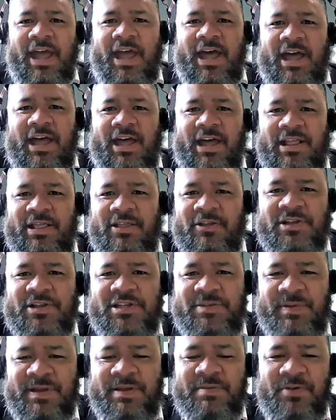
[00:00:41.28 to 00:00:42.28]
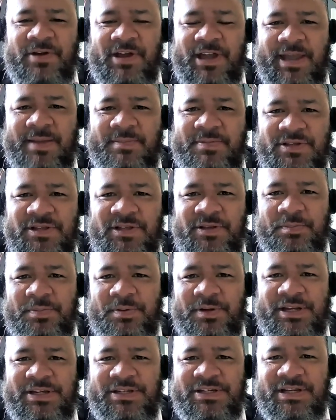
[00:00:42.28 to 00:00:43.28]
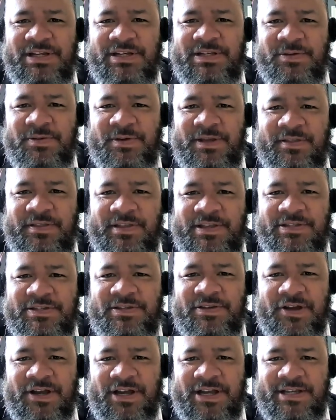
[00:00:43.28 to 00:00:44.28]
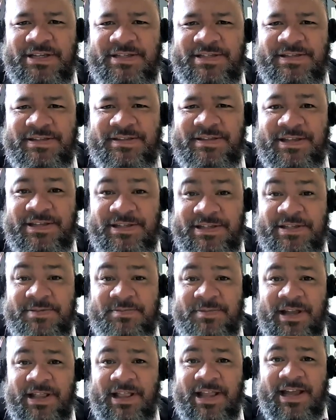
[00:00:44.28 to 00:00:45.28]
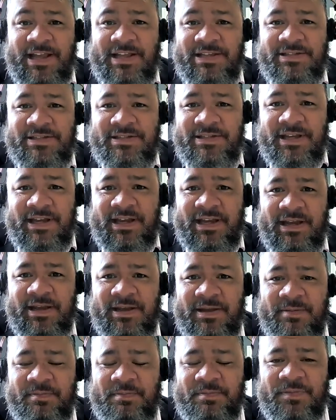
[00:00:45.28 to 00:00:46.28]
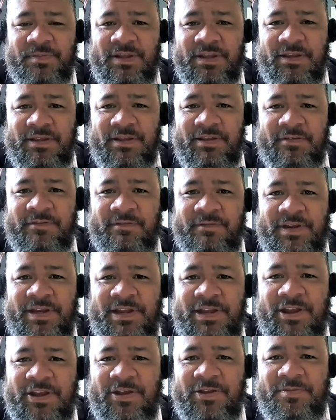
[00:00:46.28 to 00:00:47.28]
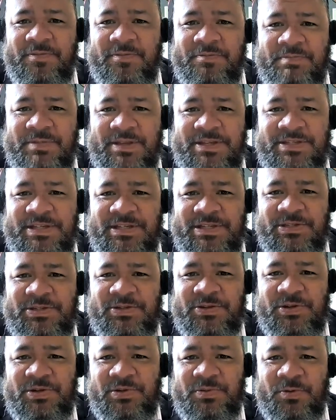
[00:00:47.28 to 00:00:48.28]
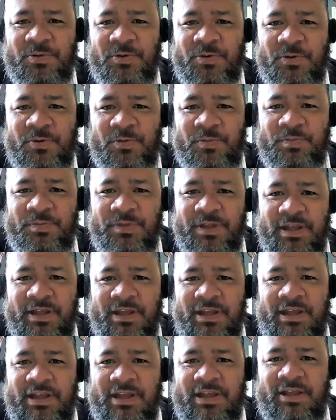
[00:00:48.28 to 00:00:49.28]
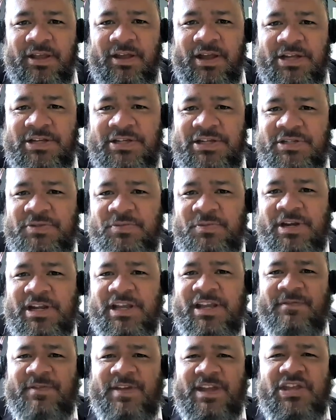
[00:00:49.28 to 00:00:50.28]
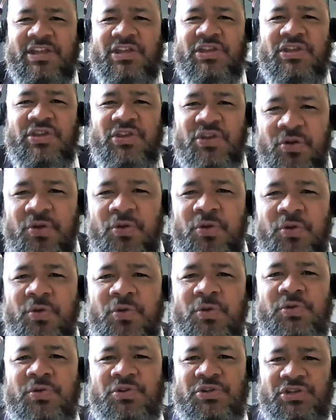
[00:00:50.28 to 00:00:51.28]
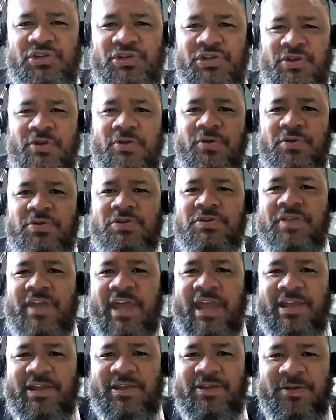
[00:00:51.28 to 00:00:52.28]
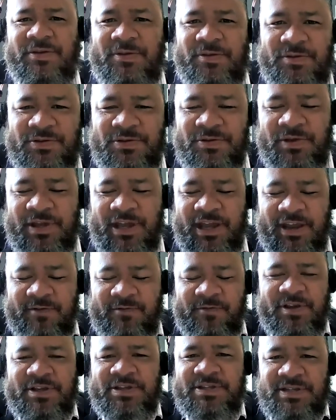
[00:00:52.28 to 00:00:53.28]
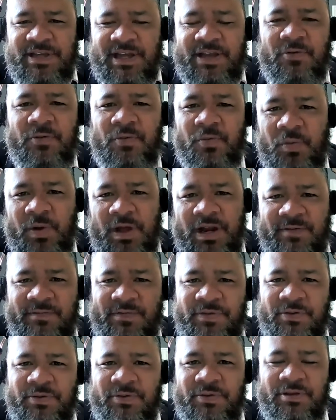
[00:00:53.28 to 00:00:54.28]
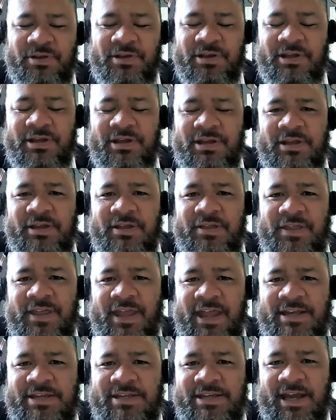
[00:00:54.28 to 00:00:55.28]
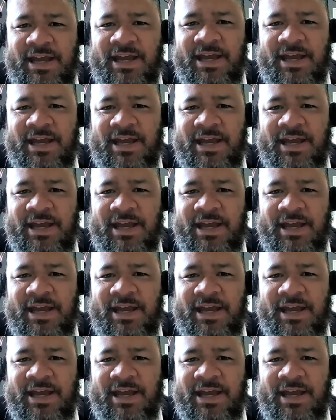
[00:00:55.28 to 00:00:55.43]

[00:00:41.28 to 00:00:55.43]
Look, it's been my absolute pleasure doing this, guys. This is my last video message to you all. I just want to give a huge, huge thank you to every single one of you that